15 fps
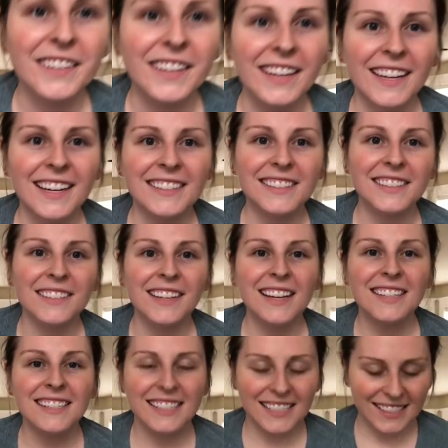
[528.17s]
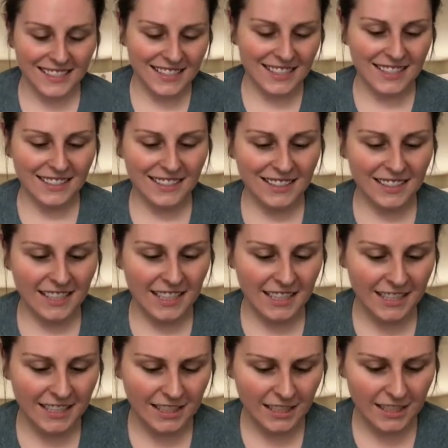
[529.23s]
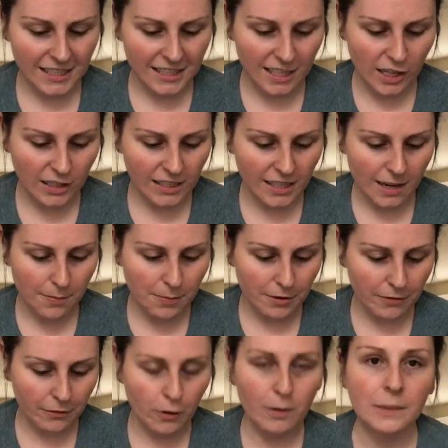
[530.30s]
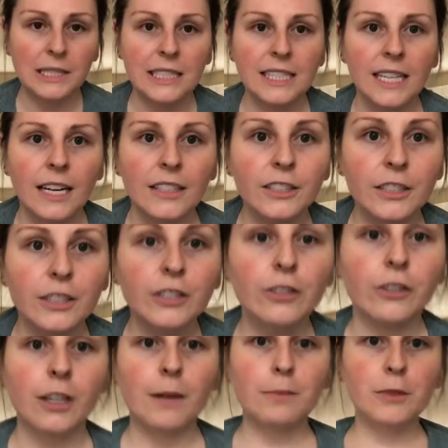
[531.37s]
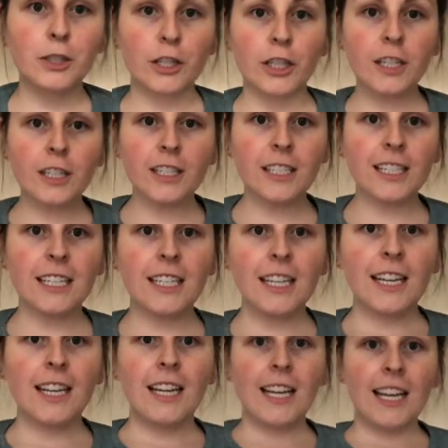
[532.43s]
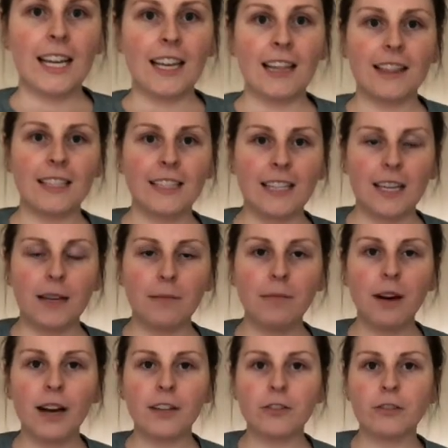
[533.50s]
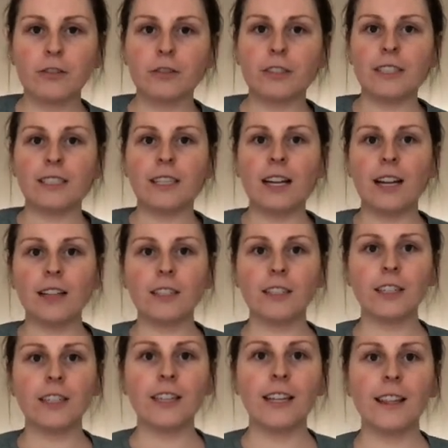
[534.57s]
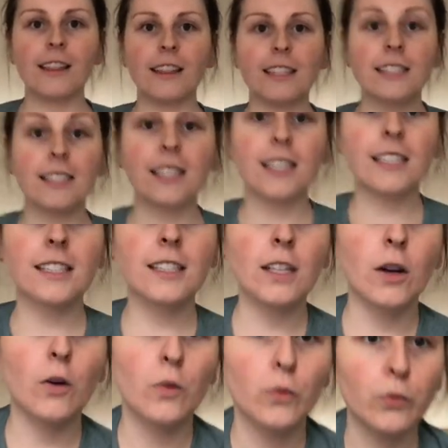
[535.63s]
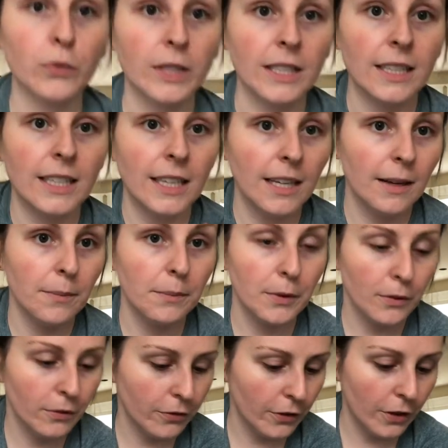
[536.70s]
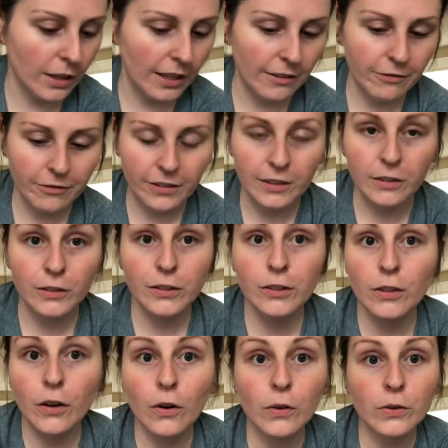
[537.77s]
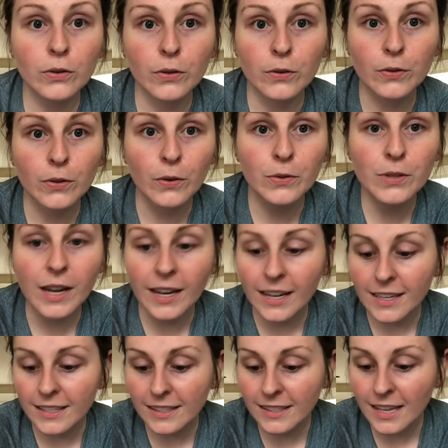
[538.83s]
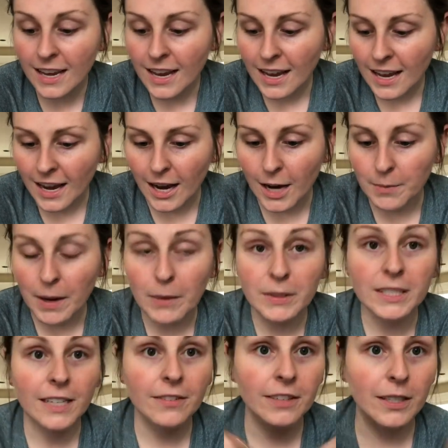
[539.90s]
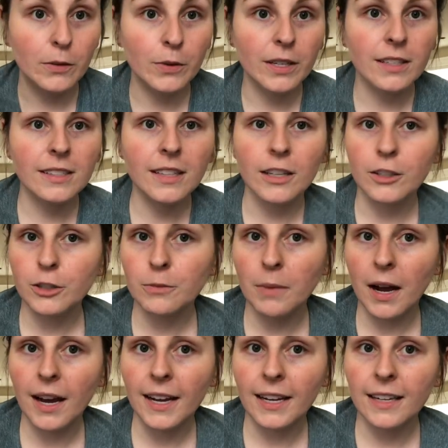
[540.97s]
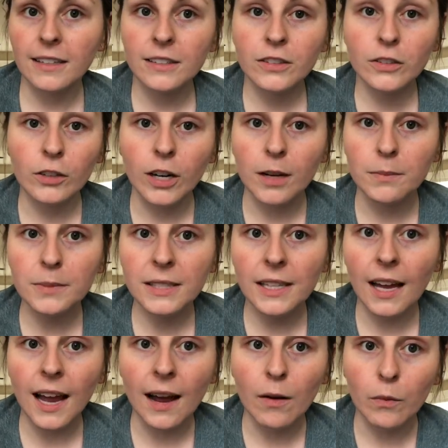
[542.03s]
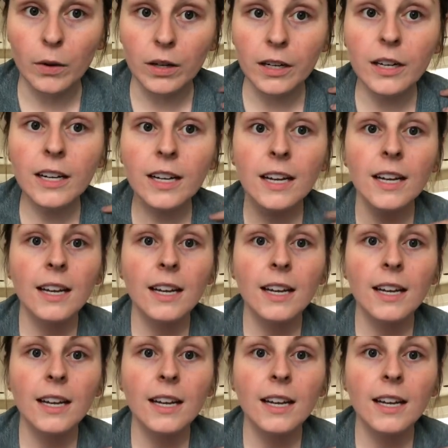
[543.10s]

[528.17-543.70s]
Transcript: right guys, so next is this Salta Performance underscrub shirt in the same hydro green color. This is really beautiful. It feels so, so, so nice. Um, I would definitely wear this under my scrubs at work.